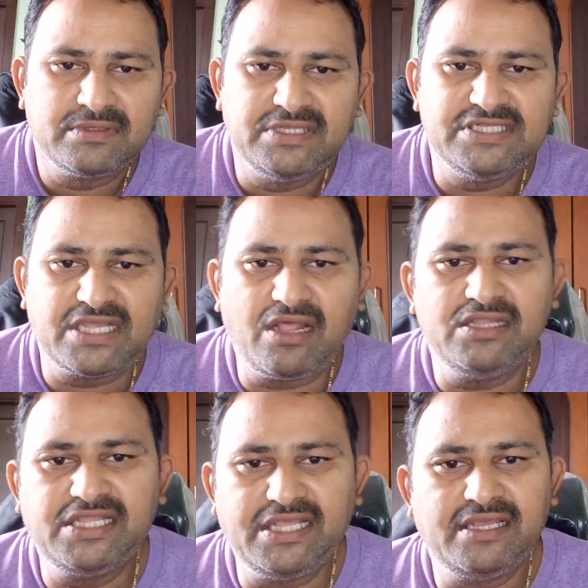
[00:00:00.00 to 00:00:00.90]
These are
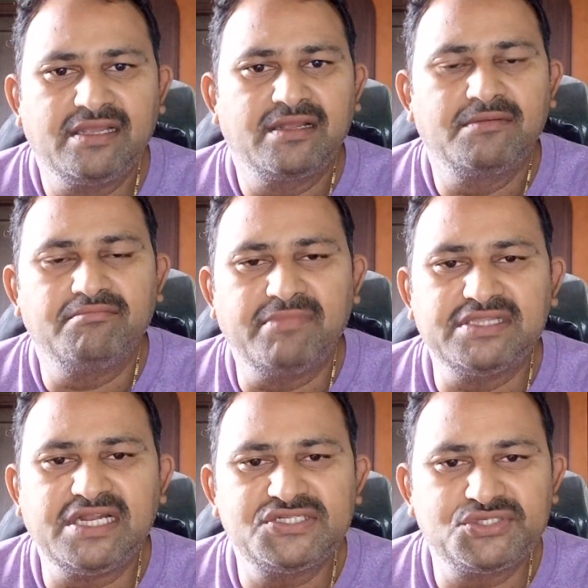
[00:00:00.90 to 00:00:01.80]
all the
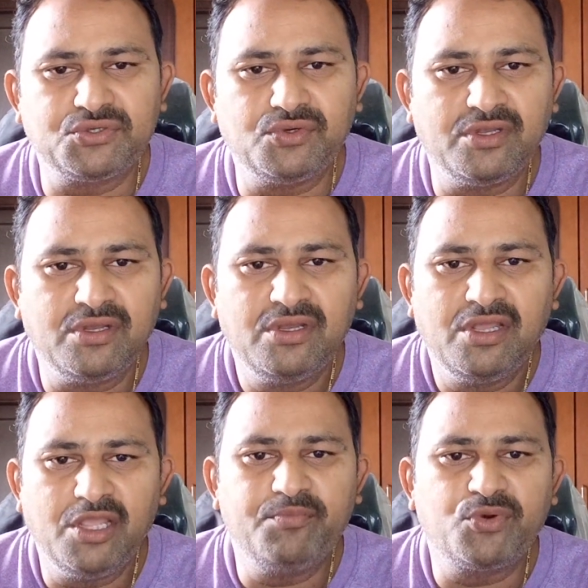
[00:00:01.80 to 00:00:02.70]
methods to
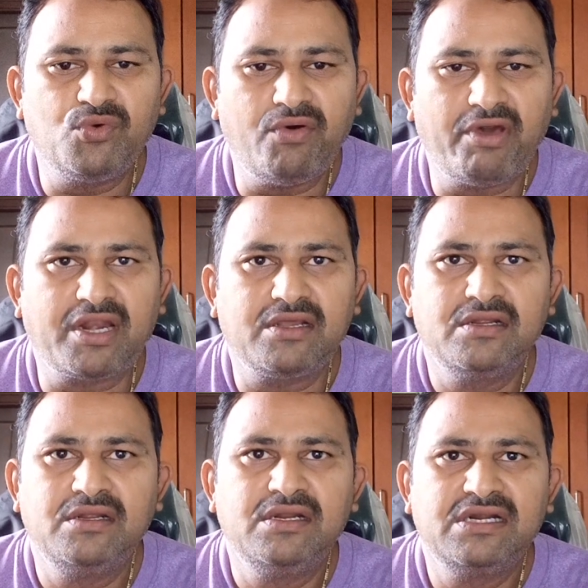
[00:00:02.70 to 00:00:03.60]
improve our
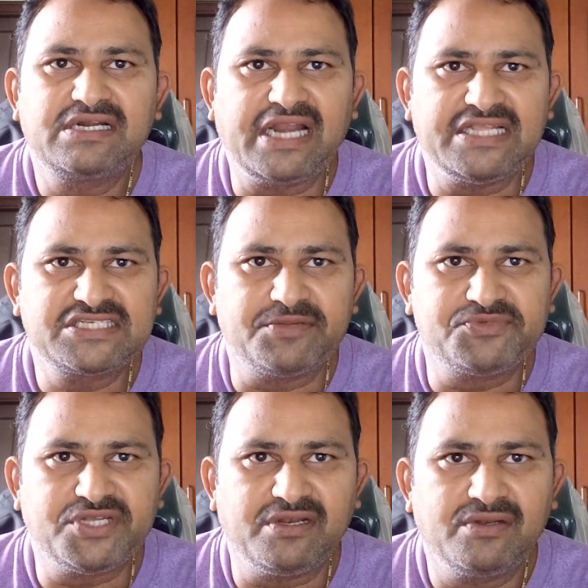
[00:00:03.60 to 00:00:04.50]

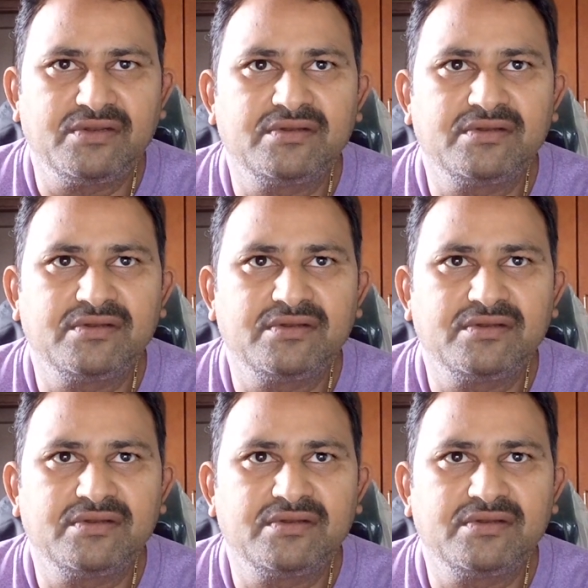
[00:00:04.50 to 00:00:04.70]
transcription.